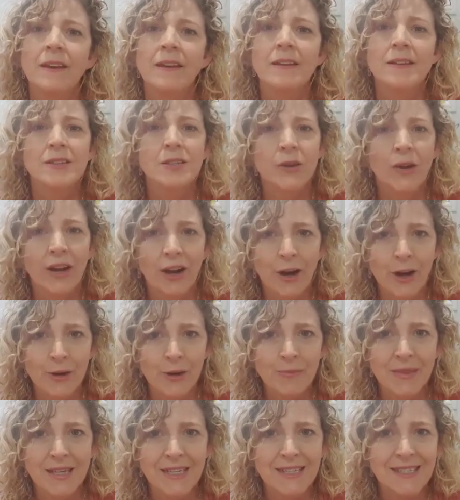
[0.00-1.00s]
So I
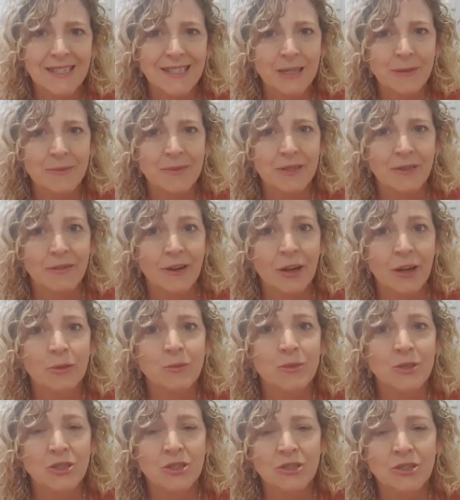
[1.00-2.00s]
hope these tips have
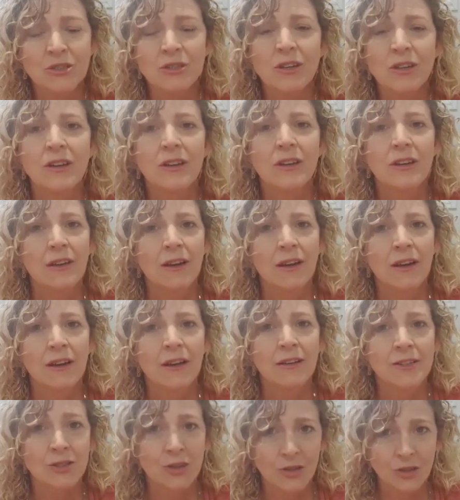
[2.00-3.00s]
helped you
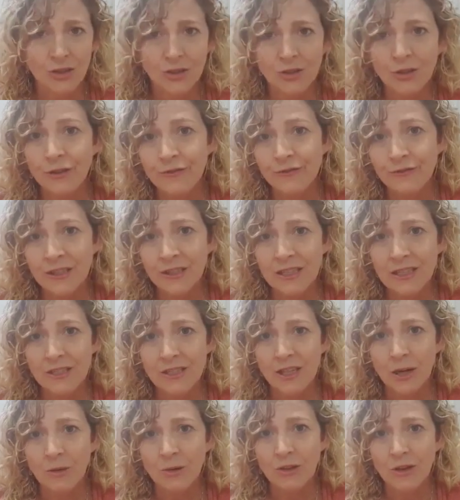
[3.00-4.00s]
so that you're not feeling
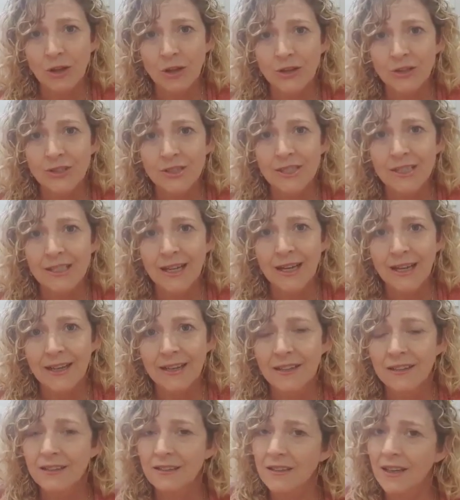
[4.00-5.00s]
so alone
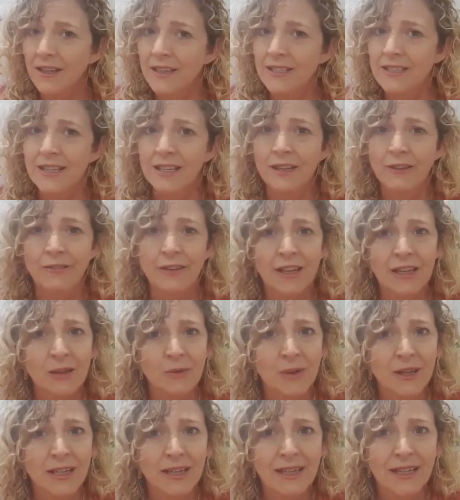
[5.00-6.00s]
today. Like I said, if
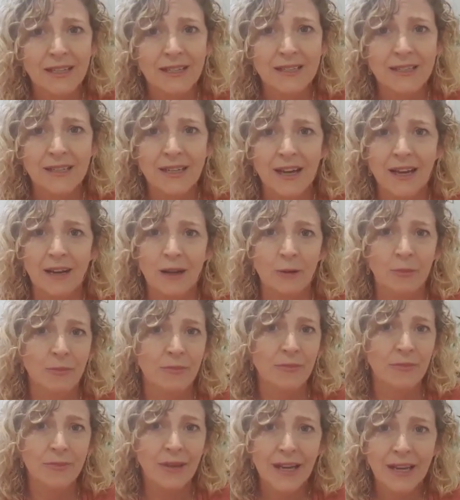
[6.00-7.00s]
anyone needs
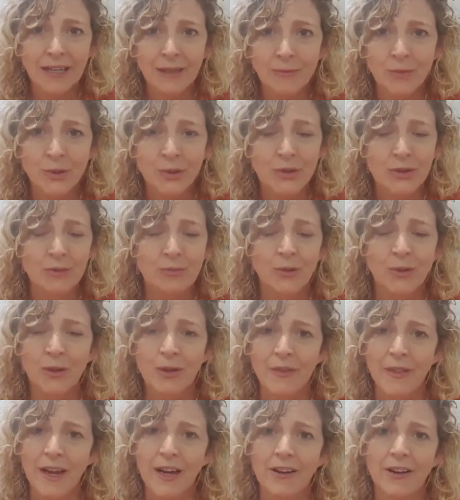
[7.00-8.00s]
any more
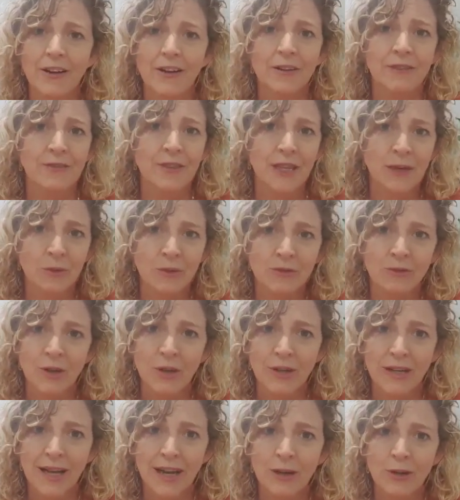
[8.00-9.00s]
support, that kind of thing, we've
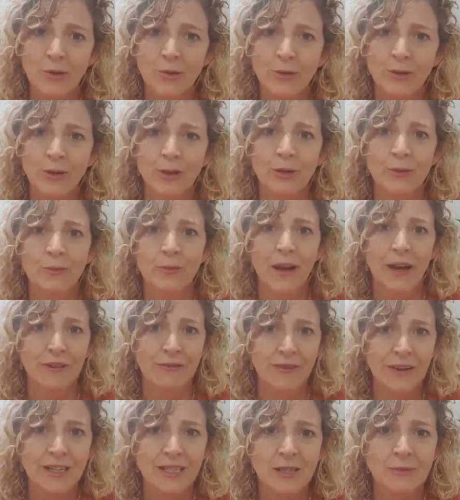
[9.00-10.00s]
got our group, our
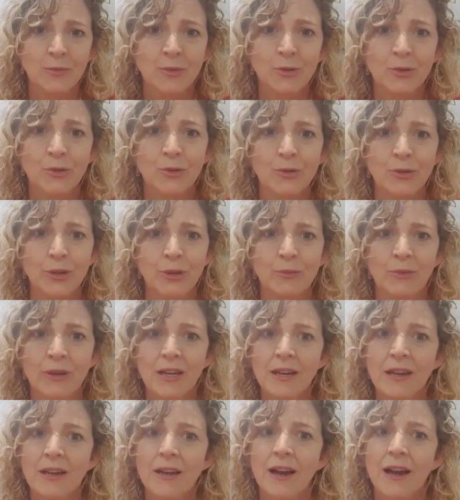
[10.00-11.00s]
Facebook group,
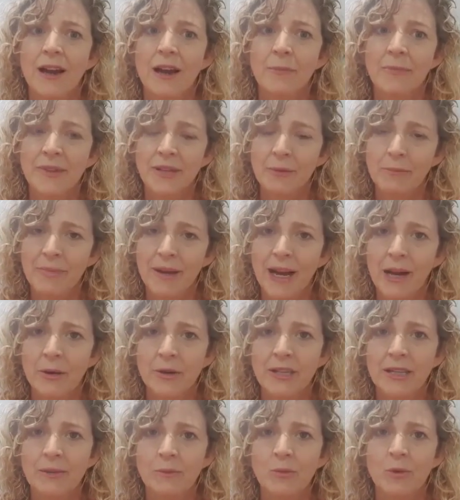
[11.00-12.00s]
the
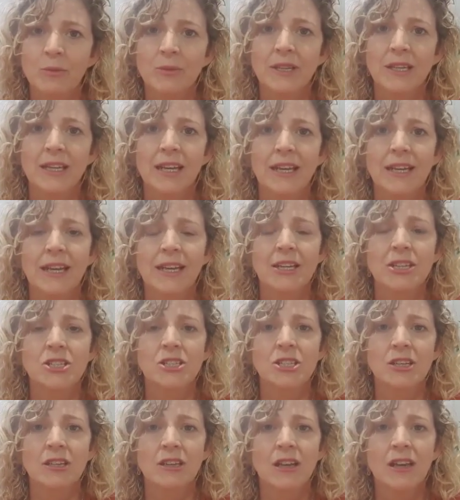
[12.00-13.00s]
Empowered Women
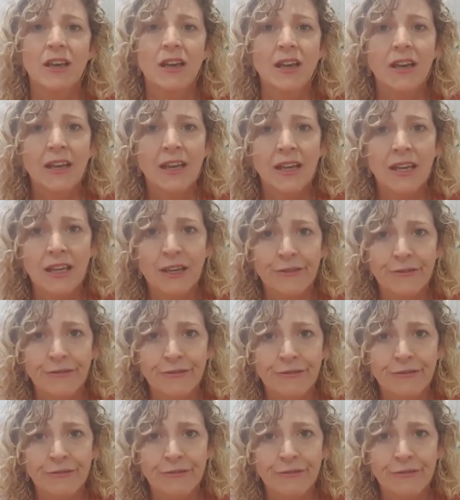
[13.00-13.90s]
Connection. If